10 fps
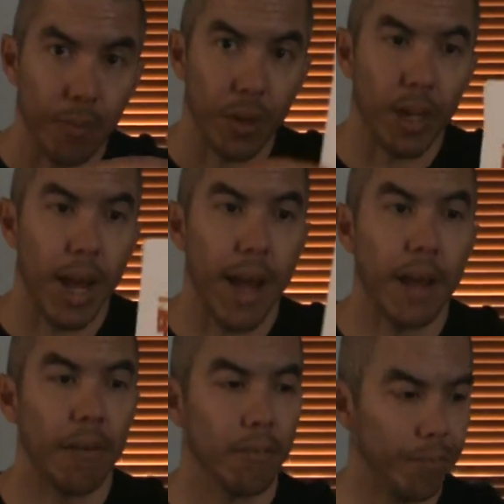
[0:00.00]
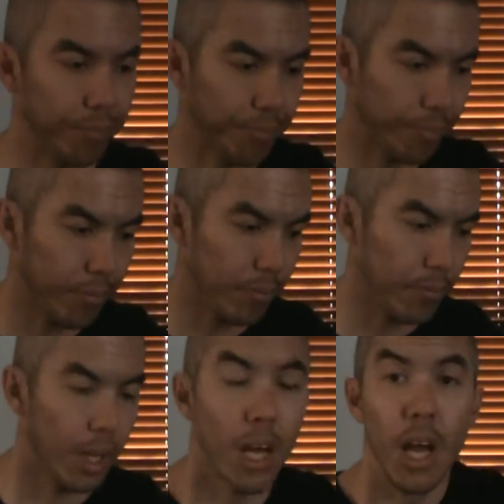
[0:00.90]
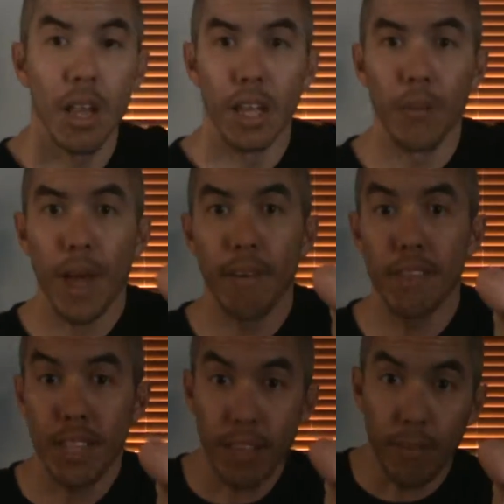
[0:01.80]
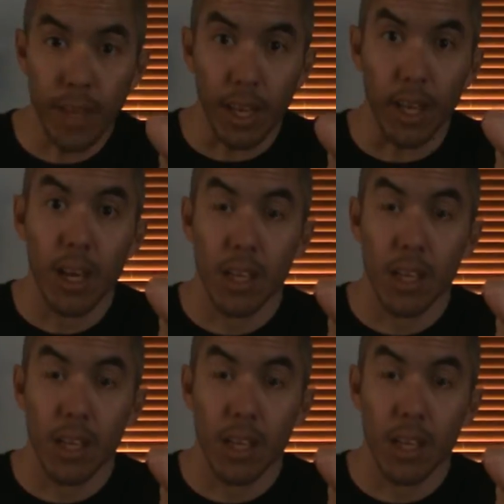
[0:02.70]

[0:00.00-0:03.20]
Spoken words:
Okay? Then we have TV.